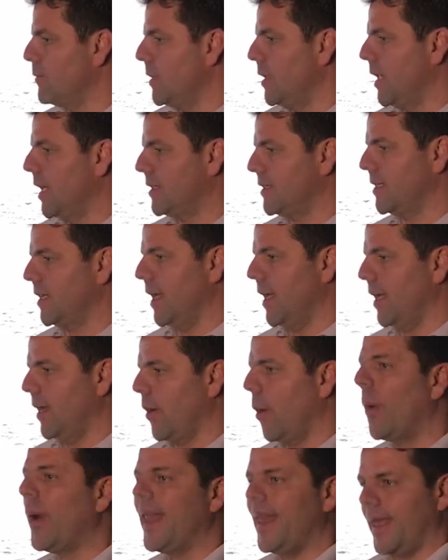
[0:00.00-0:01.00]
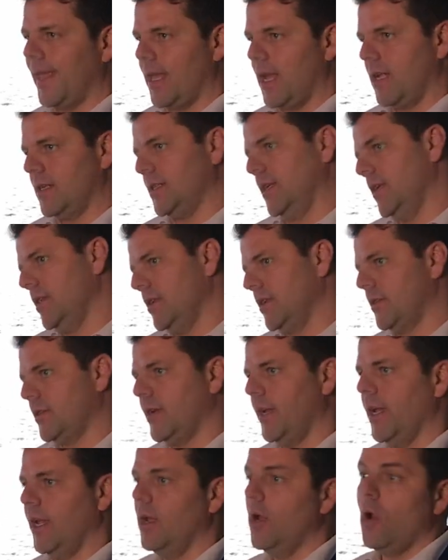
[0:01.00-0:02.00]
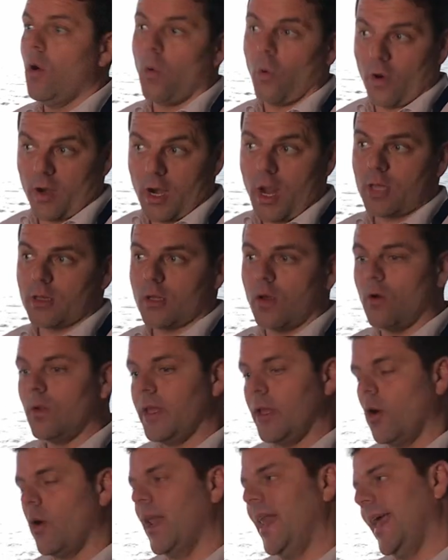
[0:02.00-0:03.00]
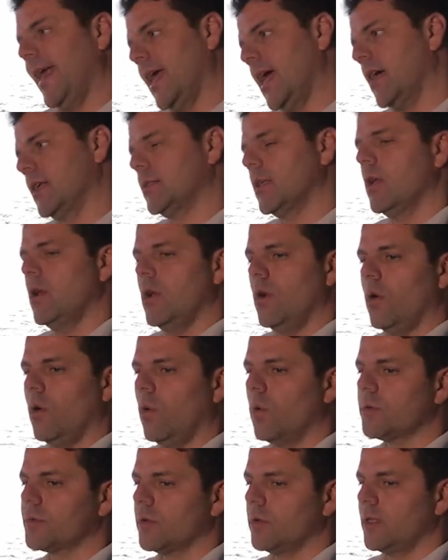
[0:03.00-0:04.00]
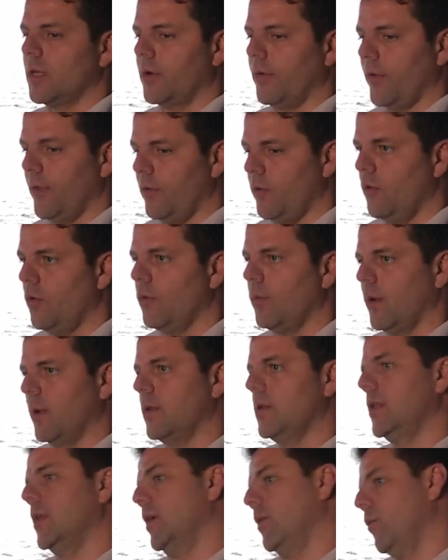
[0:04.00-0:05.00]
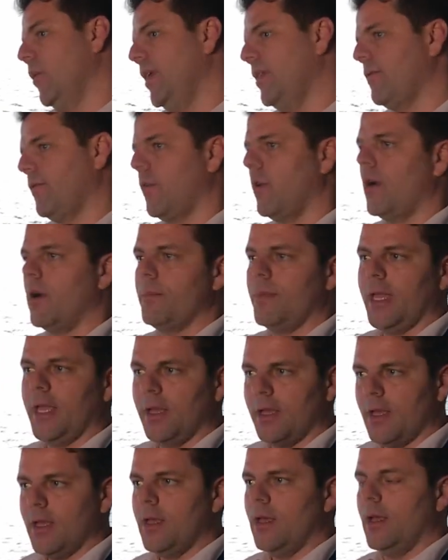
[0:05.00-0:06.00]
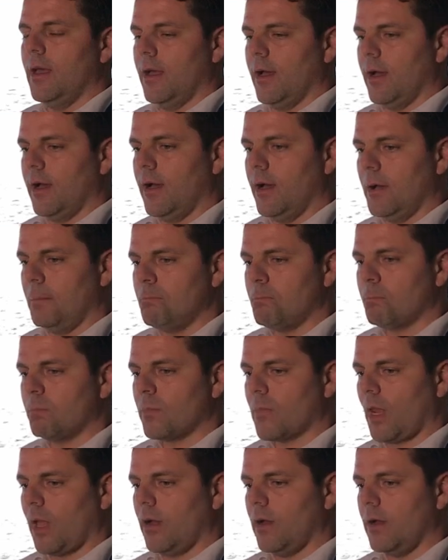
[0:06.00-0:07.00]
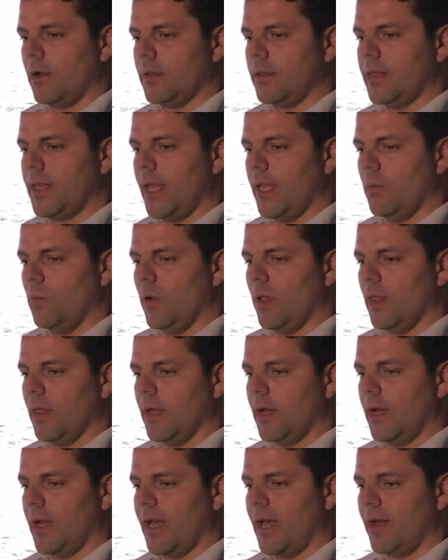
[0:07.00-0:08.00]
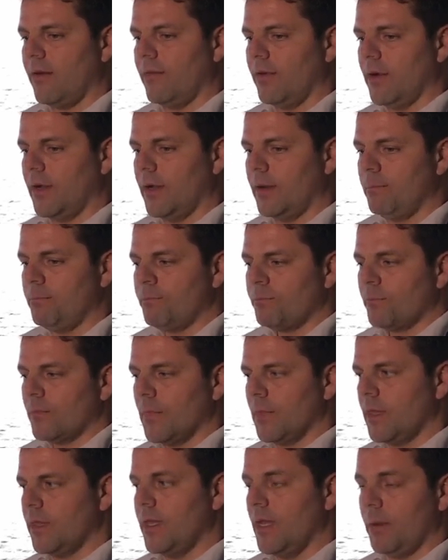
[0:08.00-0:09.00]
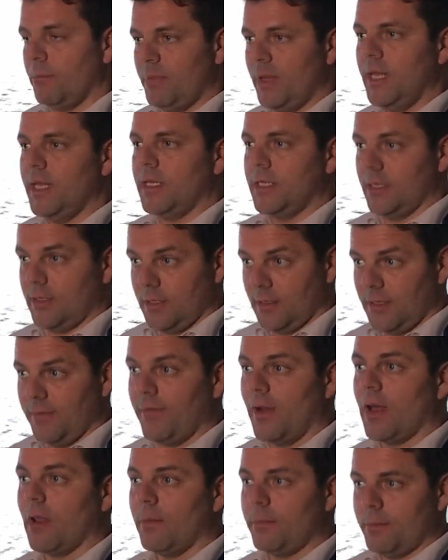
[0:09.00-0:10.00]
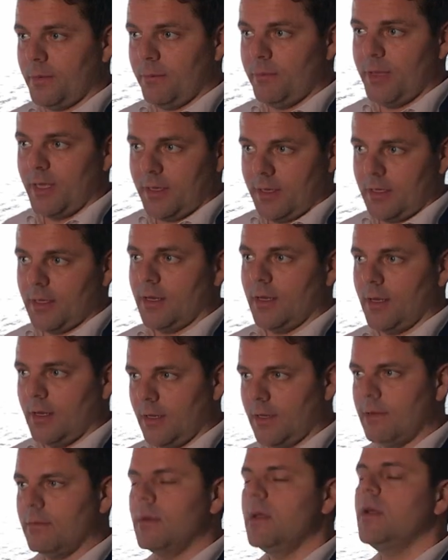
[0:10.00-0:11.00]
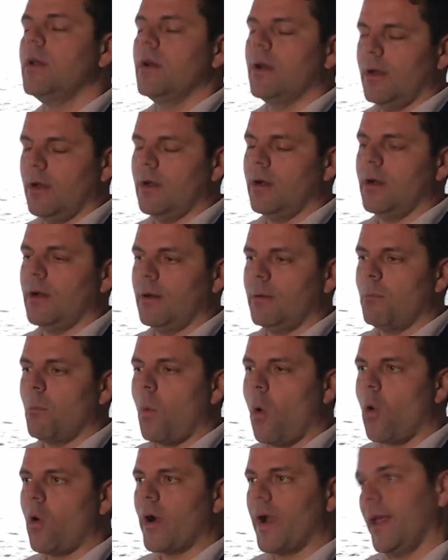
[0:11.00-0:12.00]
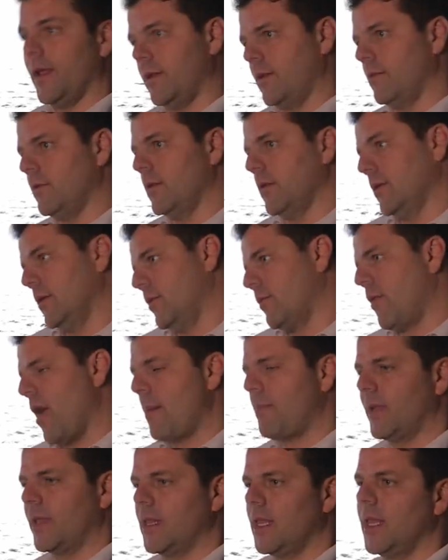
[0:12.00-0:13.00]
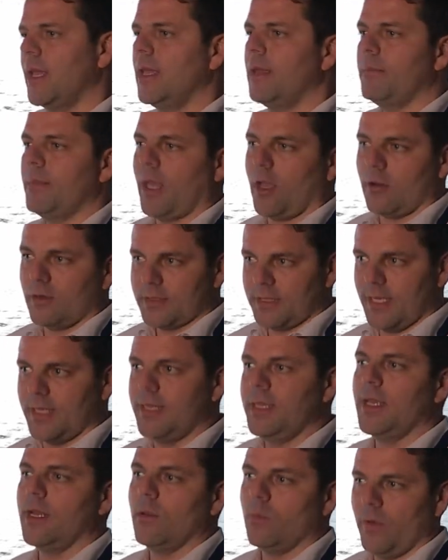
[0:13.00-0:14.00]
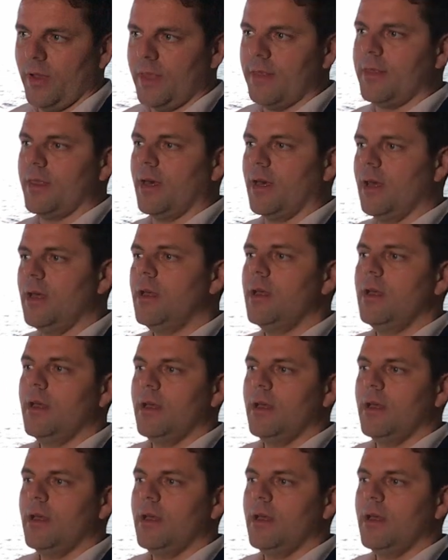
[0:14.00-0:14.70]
let's say oil and gas industry, or not only oil and gas, also the renewable, the wind farming, they will have the ability to develop a bit more and rapidly, because they deal with the